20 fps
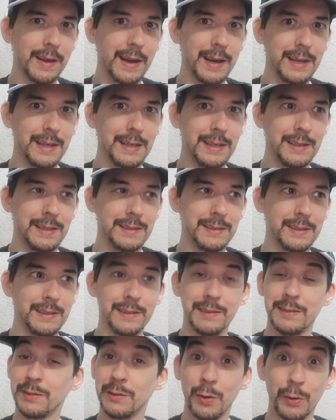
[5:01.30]
that is
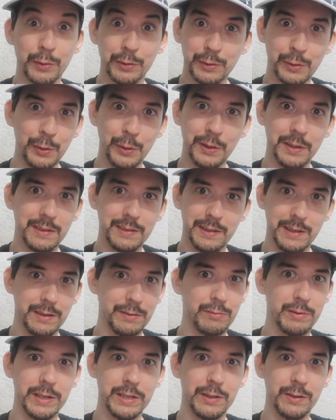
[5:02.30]
it's not as good as the
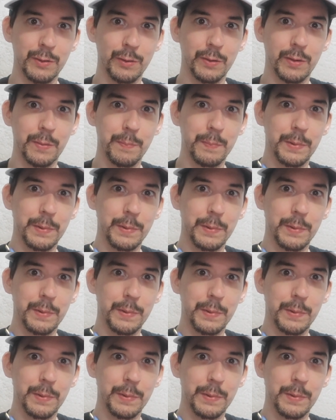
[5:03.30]
original,